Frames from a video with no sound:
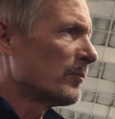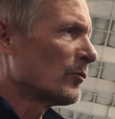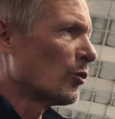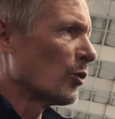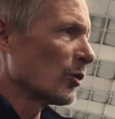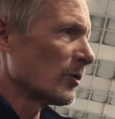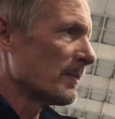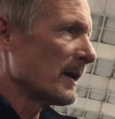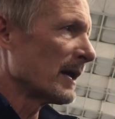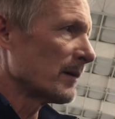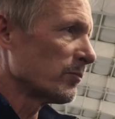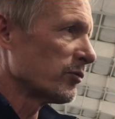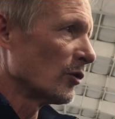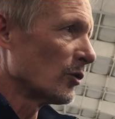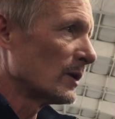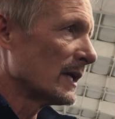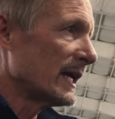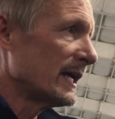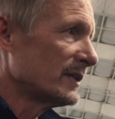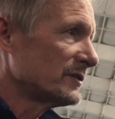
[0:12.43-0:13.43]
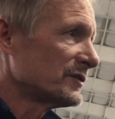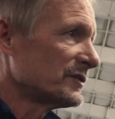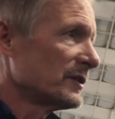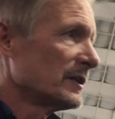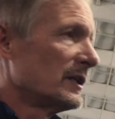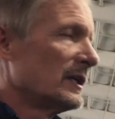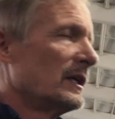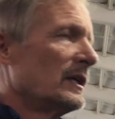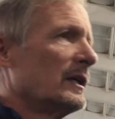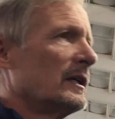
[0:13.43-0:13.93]
quarterback pro days.
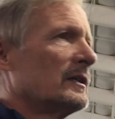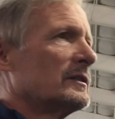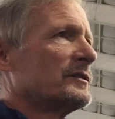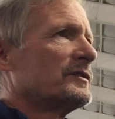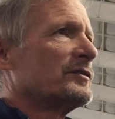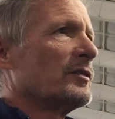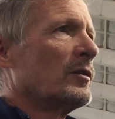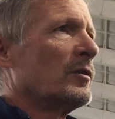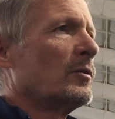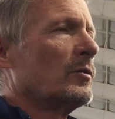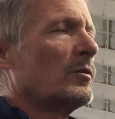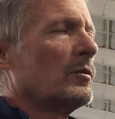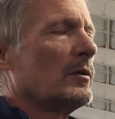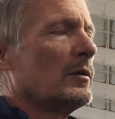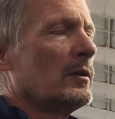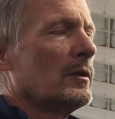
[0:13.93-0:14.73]
Mm-hmm. So